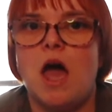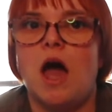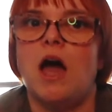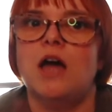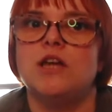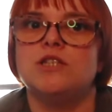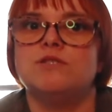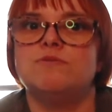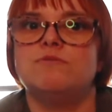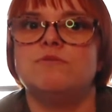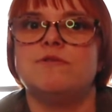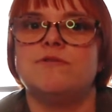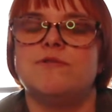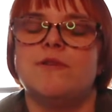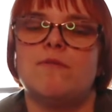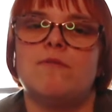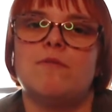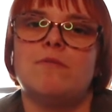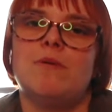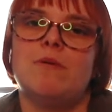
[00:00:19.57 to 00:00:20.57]
As you would have
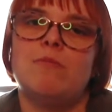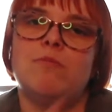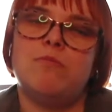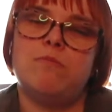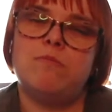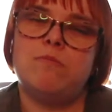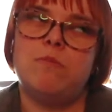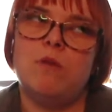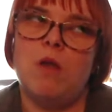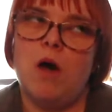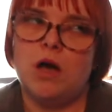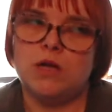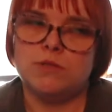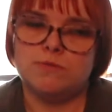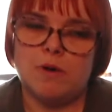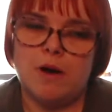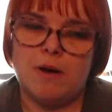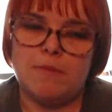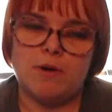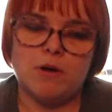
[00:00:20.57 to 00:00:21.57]
seen from my last
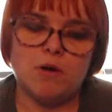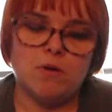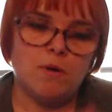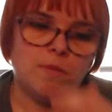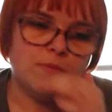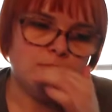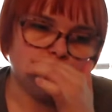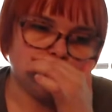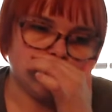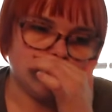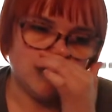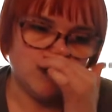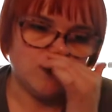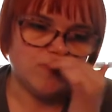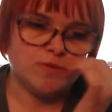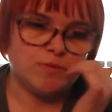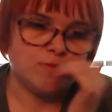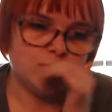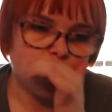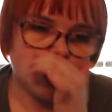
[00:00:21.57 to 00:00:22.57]
Primark haul,
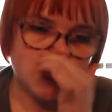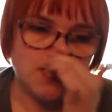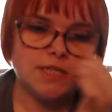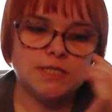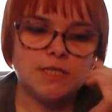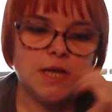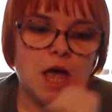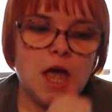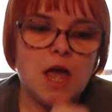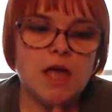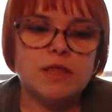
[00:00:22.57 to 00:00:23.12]
bought some jeans.